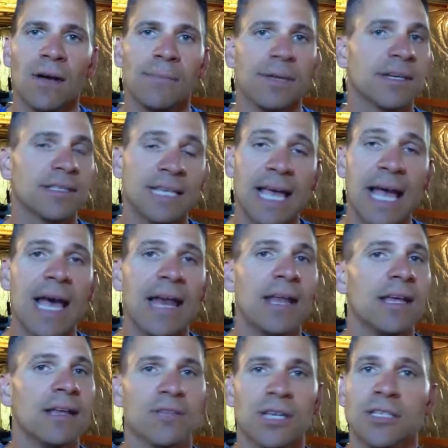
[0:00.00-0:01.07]
Because again,
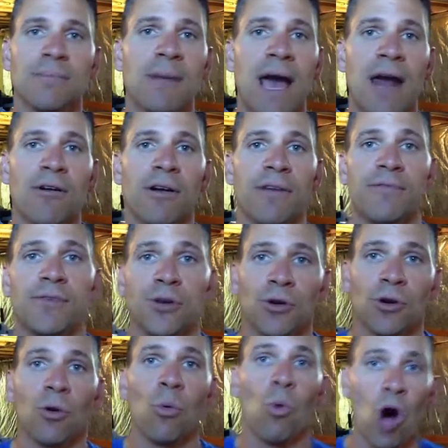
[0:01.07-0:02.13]
it doesn't matter if
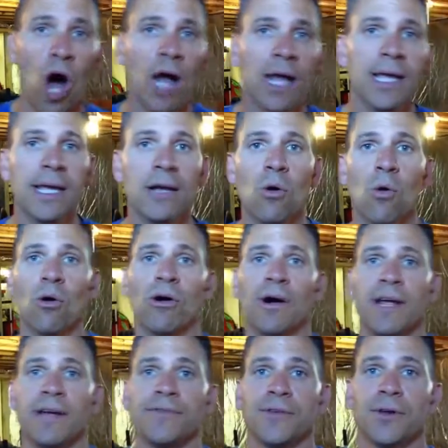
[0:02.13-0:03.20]
you're walking or
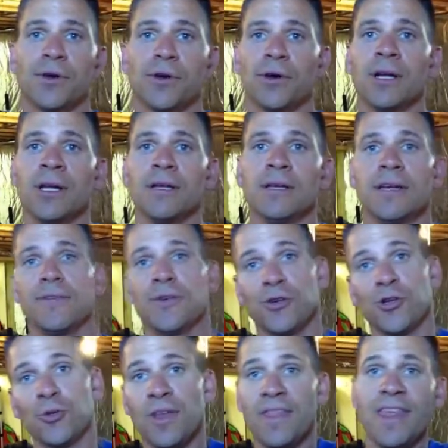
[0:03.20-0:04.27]
if you're
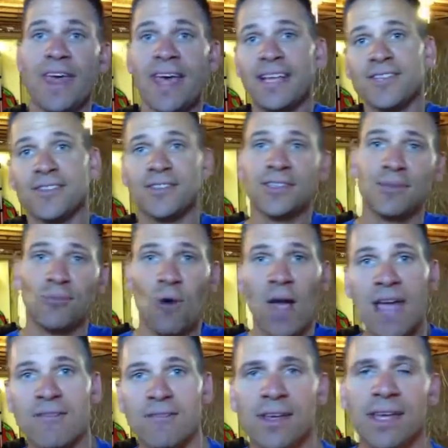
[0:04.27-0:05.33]
doing this and
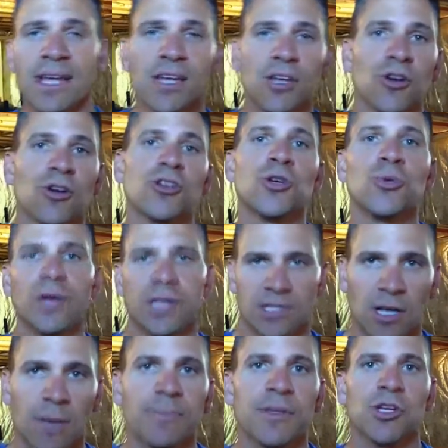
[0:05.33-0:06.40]
waving, you're doing
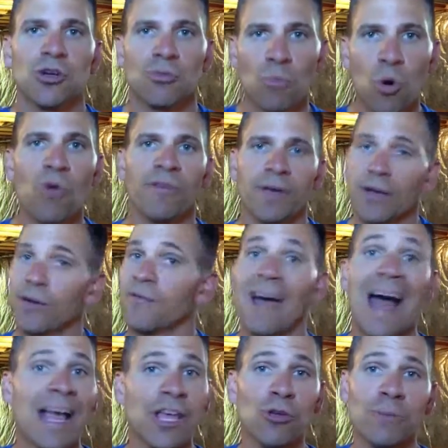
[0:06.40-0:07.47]
something, you're moving, you're
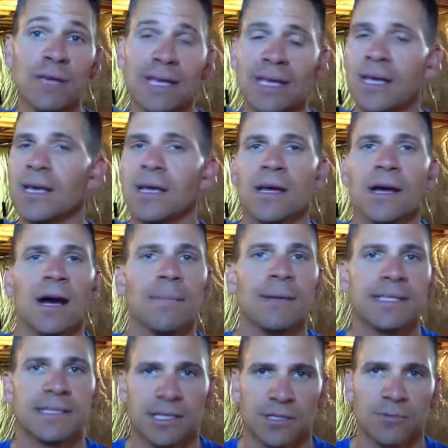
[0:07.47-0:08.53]
vacuuming.
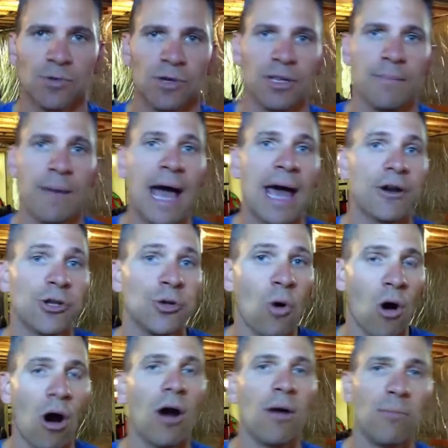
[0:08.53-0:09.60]
It doesn't really matter. You
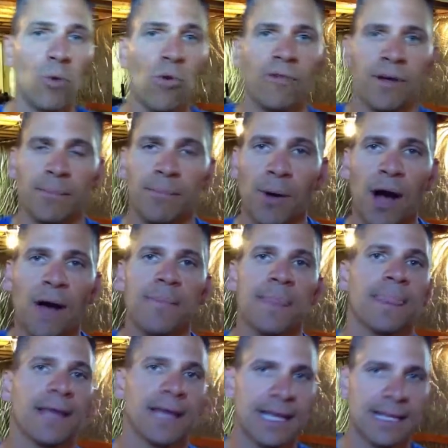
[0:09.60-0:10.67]
are moving. But
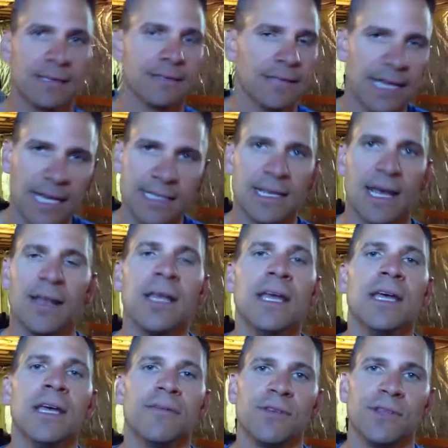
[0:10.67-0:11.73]
like I said,
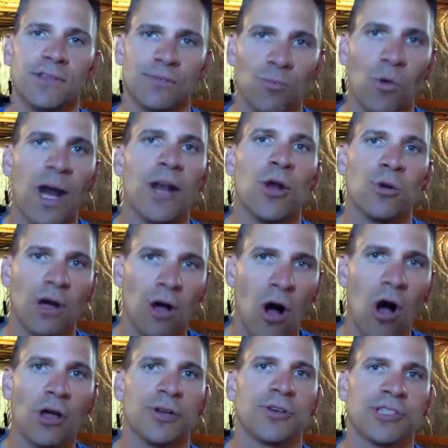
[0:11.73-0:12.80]
if you want to know
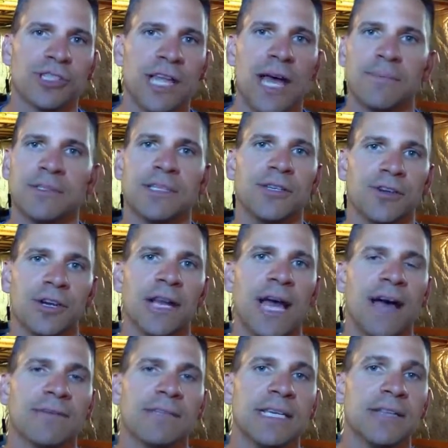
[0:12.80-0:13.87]
all your steps, then you're going to
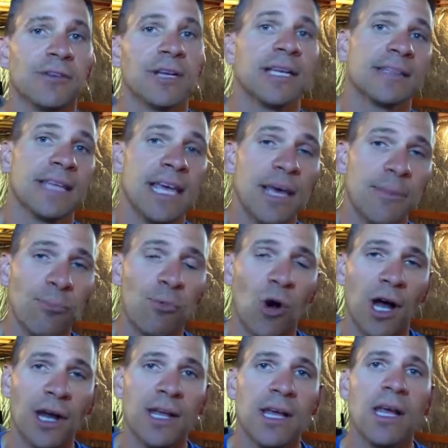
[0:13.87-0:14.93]
have to either get the hip
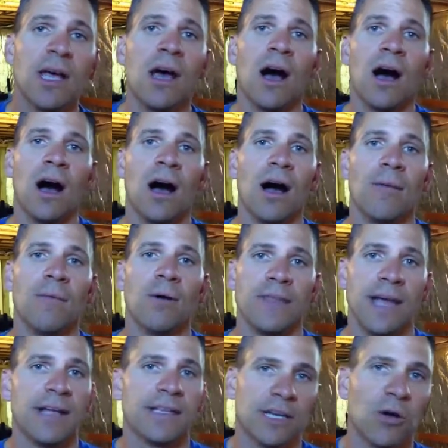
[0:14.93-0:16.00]
one
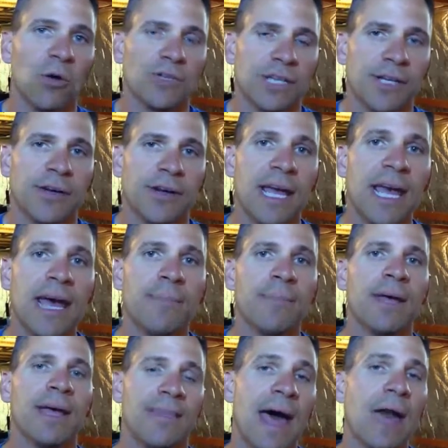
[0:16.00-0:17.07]
that goes on your hip,
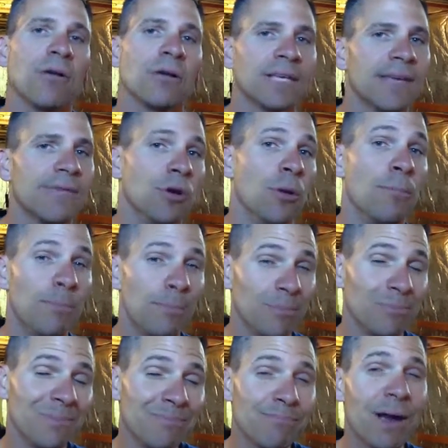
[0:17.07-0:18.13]
and that'll give you
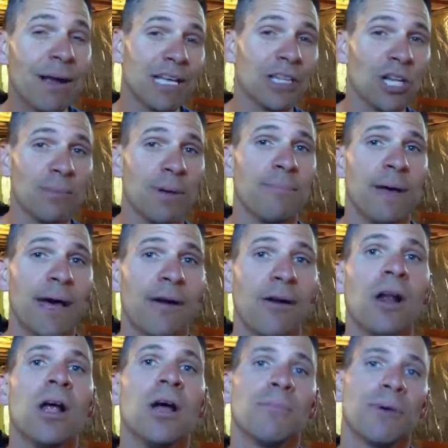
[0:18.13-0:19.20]
probably a little bit better,
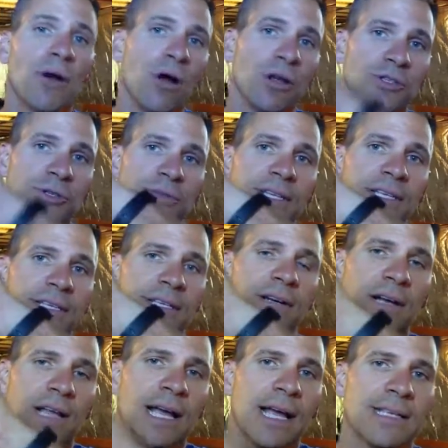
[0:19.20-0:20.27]
but also this
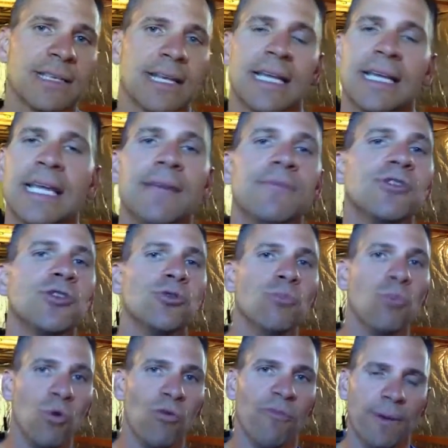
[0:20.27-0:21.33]
here, like I said, it gives you
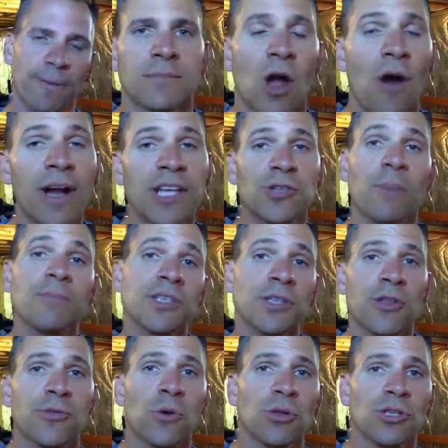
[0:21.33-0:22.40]
movement. All right, so I'm just
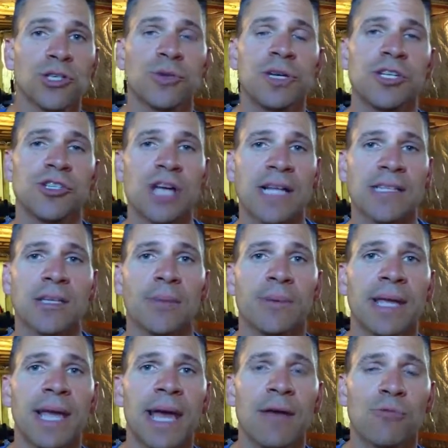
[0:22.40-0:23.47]
going to throw the screenshots up
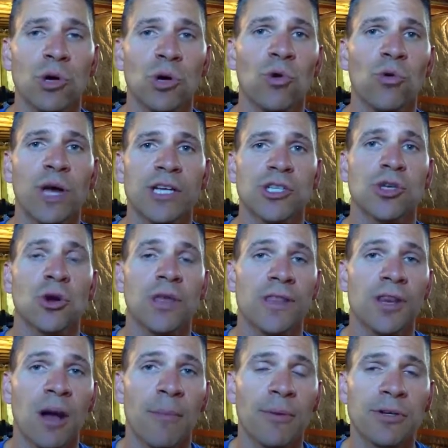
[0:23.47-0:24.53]
again real quick, show you the
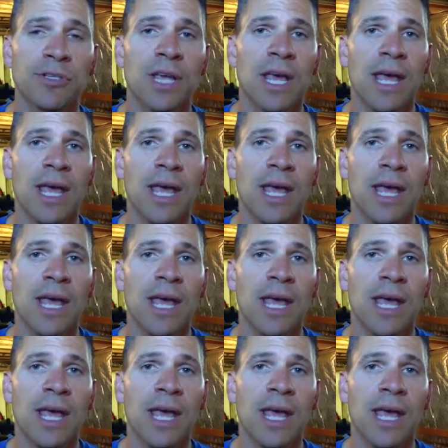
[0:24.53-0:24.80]
numbers.